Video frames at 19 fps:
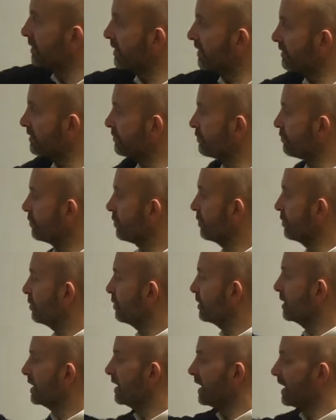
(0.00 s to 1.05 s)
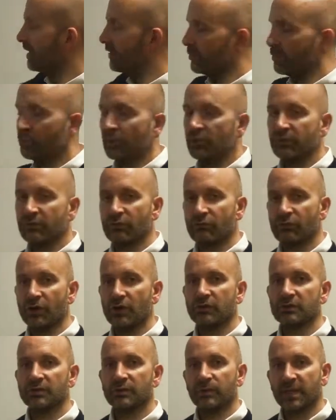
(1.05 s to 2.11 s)
this group have more of a
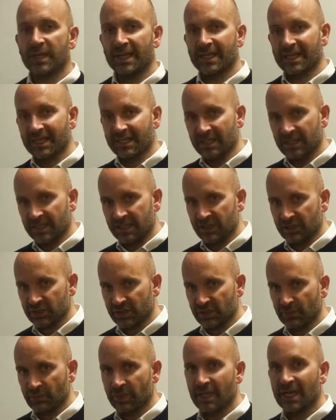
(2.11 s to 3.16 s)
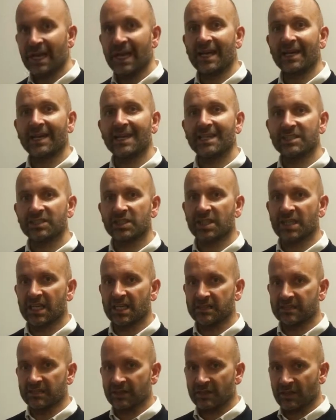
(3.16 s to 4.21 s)
role to play in leadership and
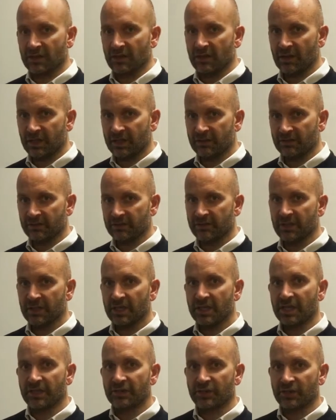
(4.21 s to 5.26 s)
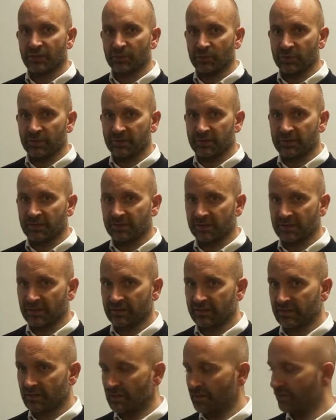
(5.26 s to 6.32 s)
educating the clients and the communities they
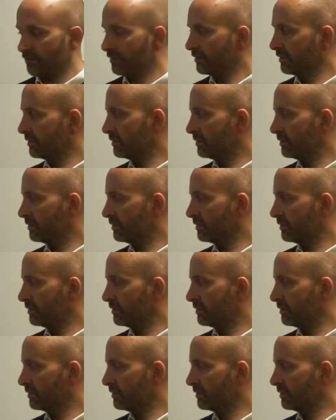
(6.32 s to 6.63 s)
serve.